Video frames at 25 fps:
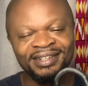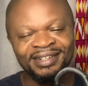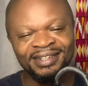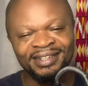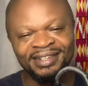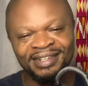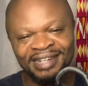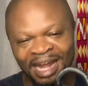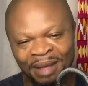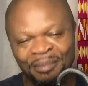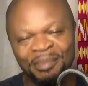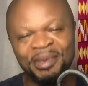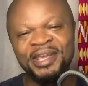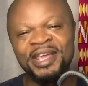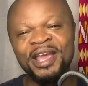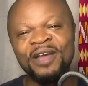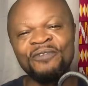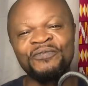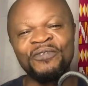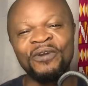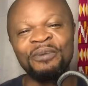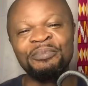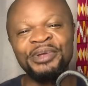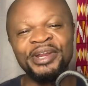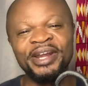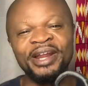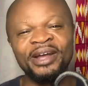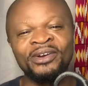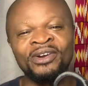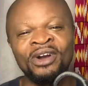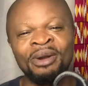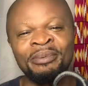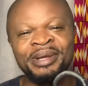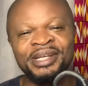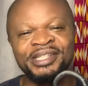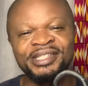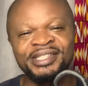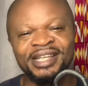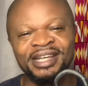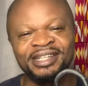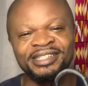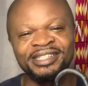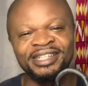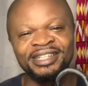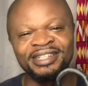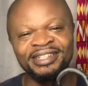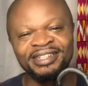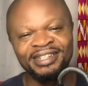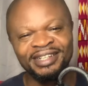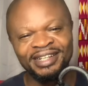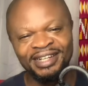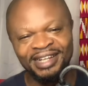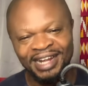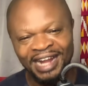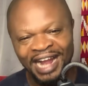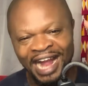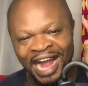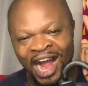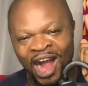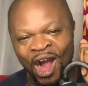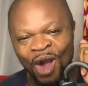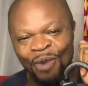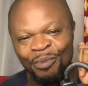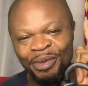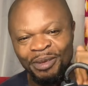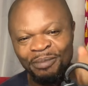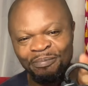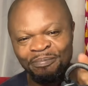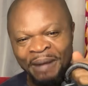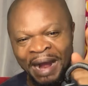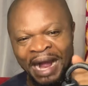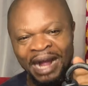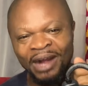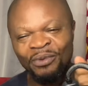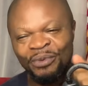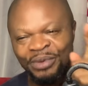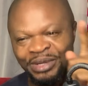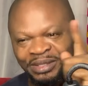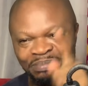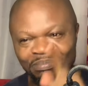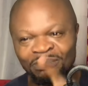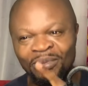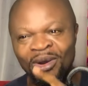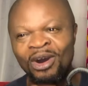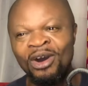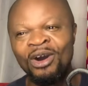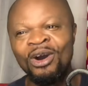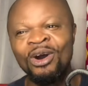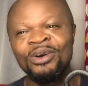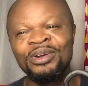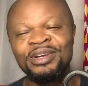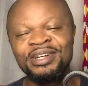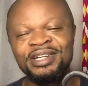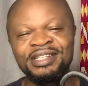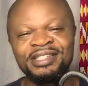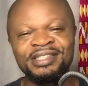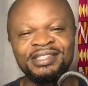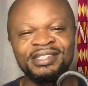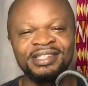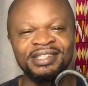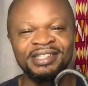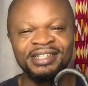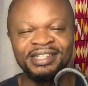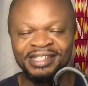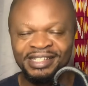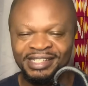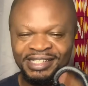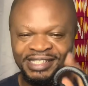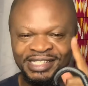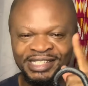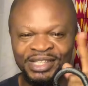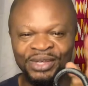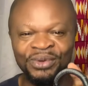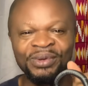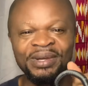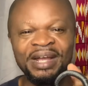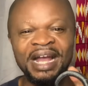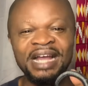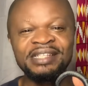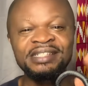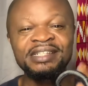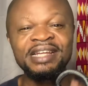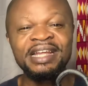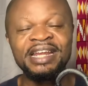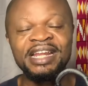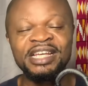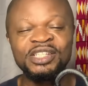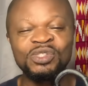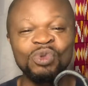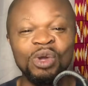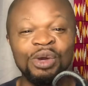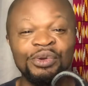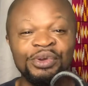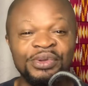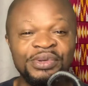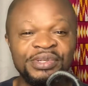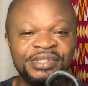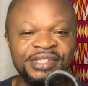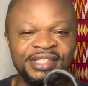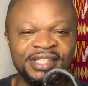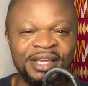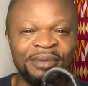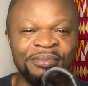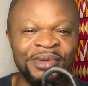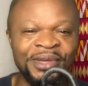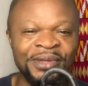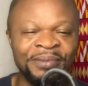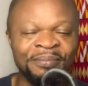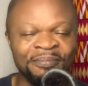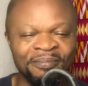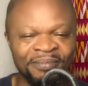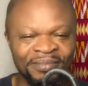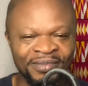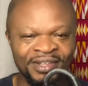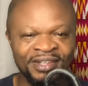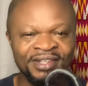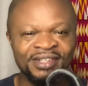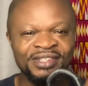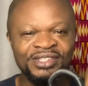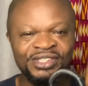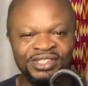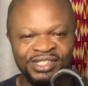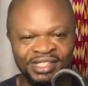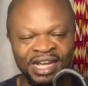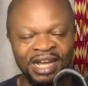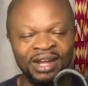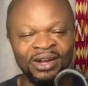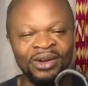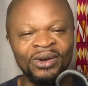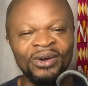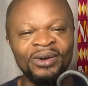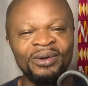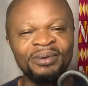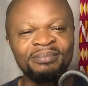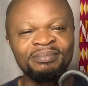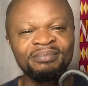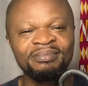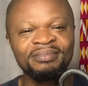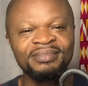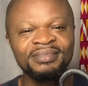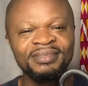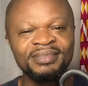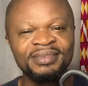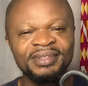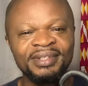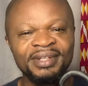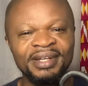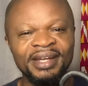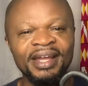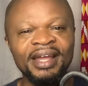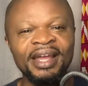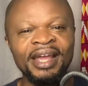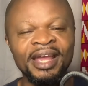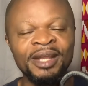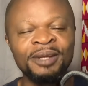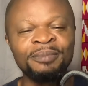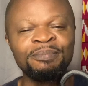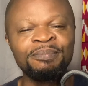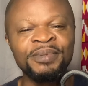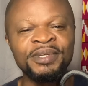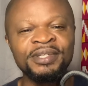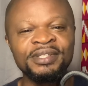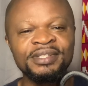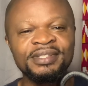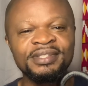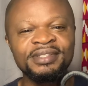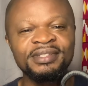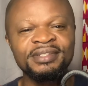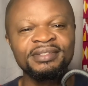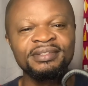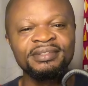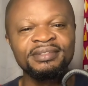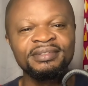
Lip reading: Let me hear from you in the comment section. I'll be back with more on this. See you guys in the next one when you see me. Shalom and peace.